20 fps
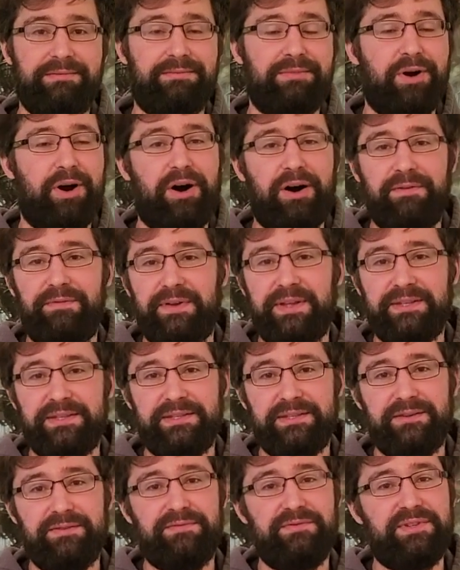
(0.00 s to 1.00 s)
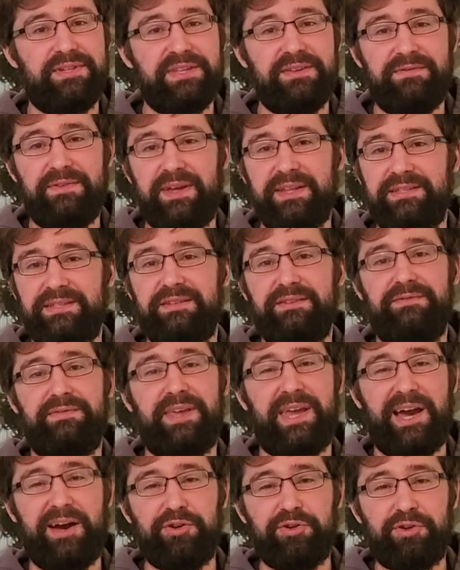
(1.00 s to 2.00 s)
Offensive, defensive,
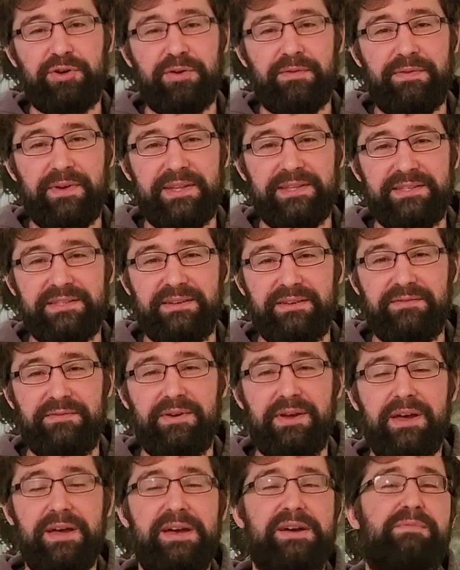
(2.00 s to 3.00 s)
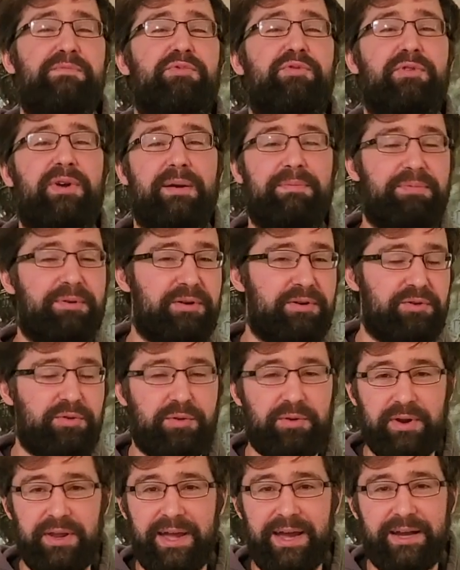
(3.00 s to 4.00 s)
counteroffensive,
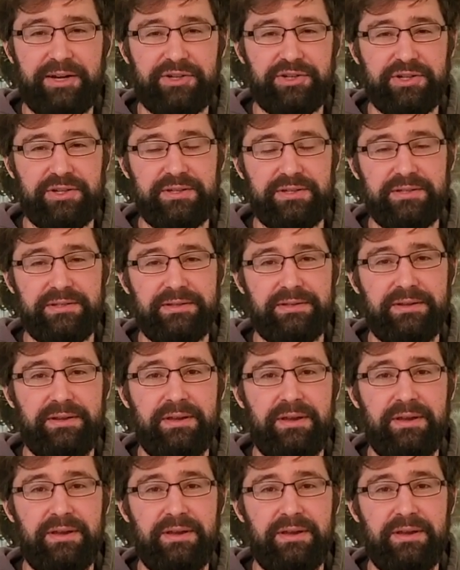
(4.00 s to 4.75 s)
preparatory actions.